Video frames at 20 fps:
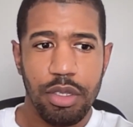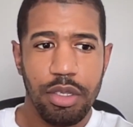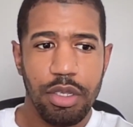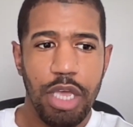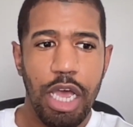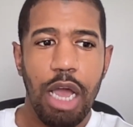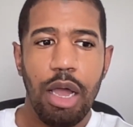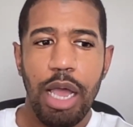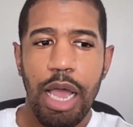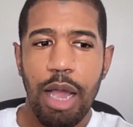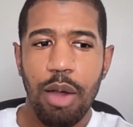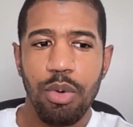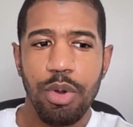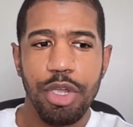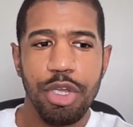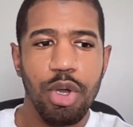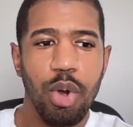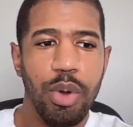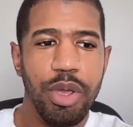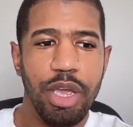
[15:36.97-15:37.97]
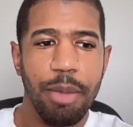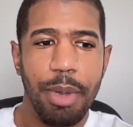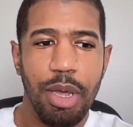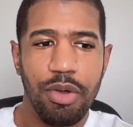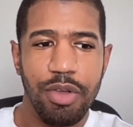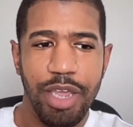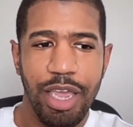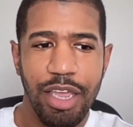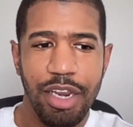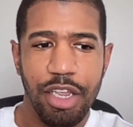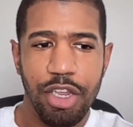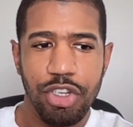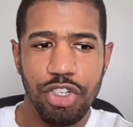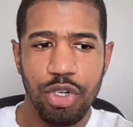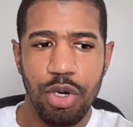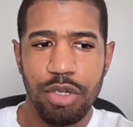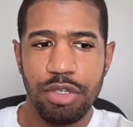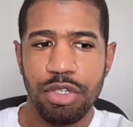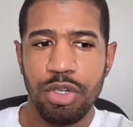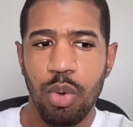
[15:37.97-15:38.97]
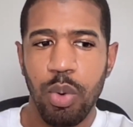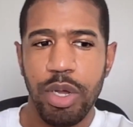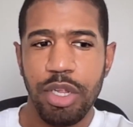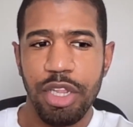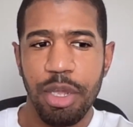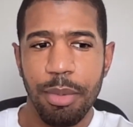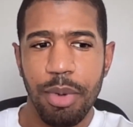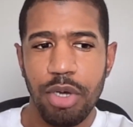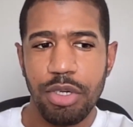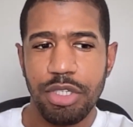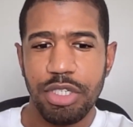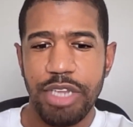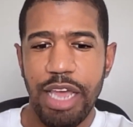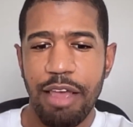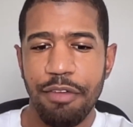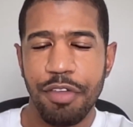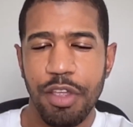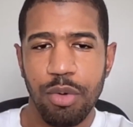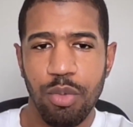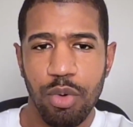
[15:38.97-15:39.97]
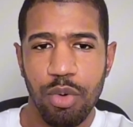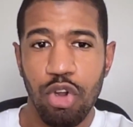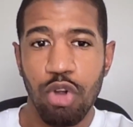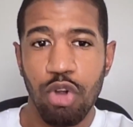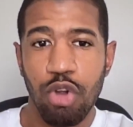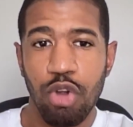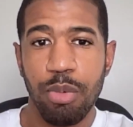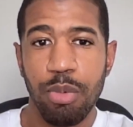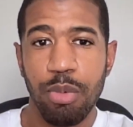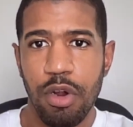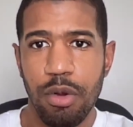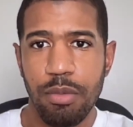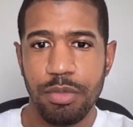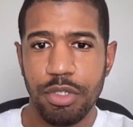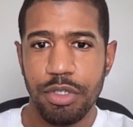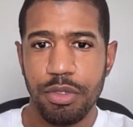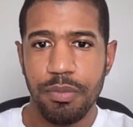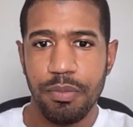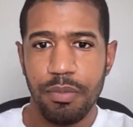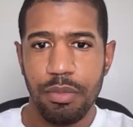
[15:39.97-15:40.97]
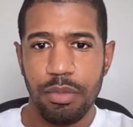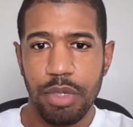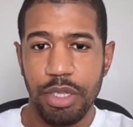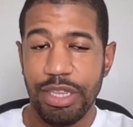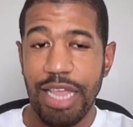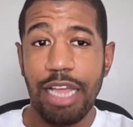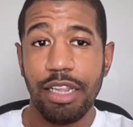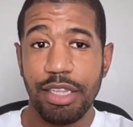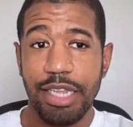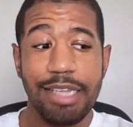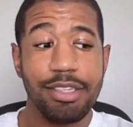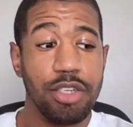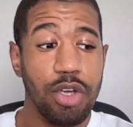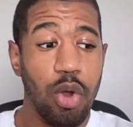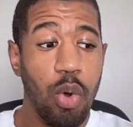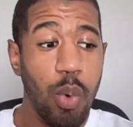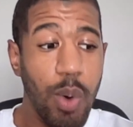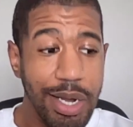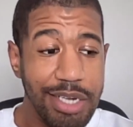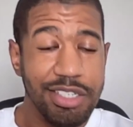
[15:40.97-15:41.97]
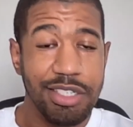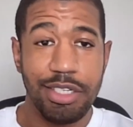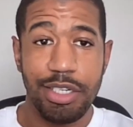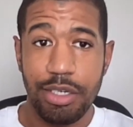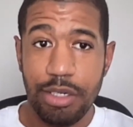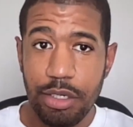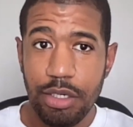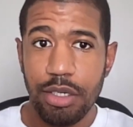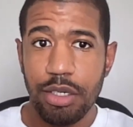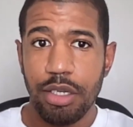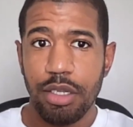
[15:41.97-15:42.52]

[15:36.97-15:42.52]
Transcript: How are you going about gaining trust quickly among staffing and recruitment firms? Like that's a question.